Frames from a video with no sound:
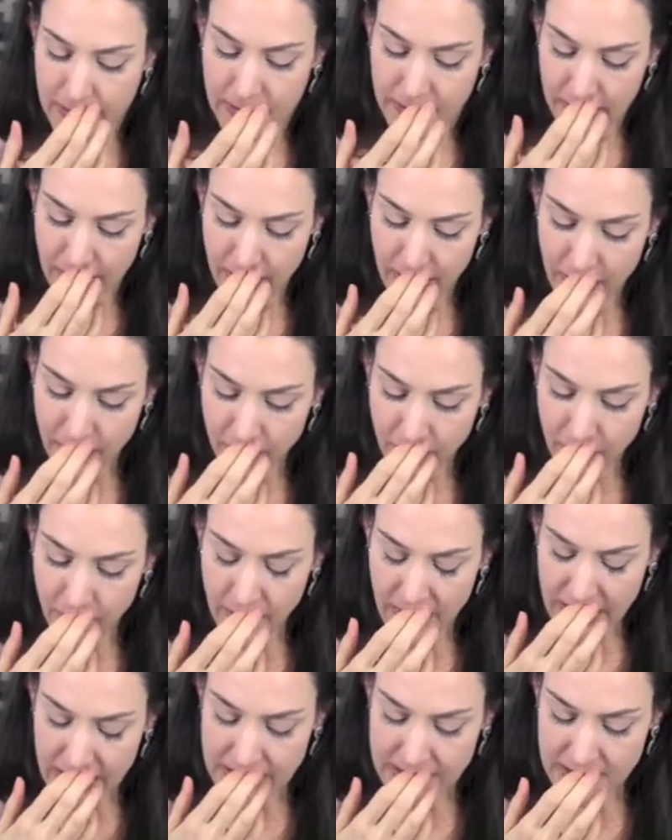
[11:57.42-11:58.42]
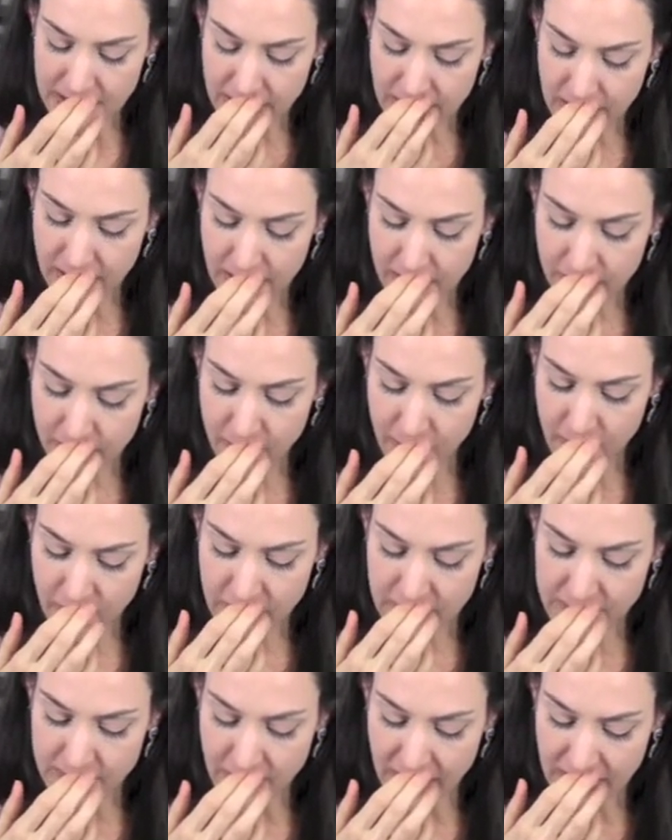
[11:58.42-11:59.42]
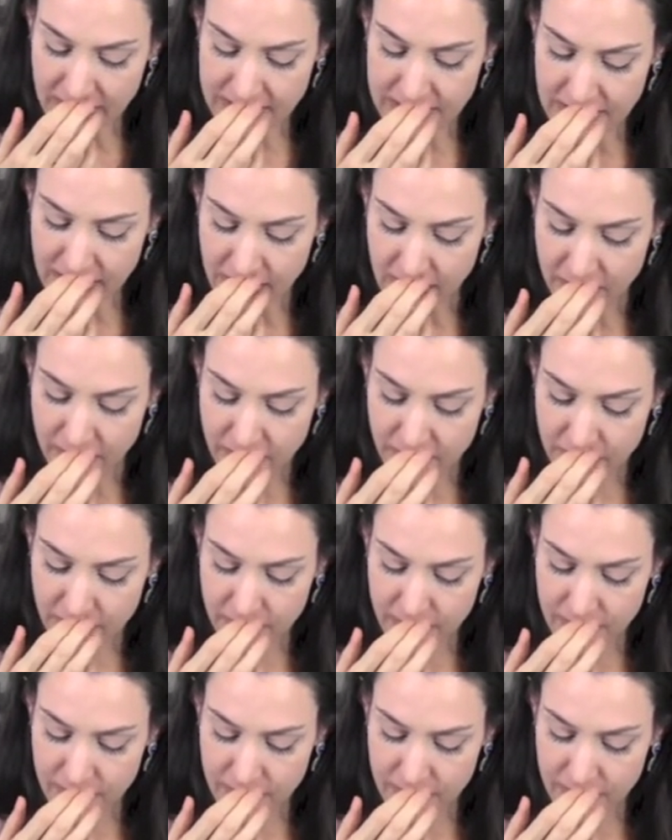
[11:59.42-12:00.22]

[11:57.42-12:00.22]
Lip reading: and I will rest in Him who is myself.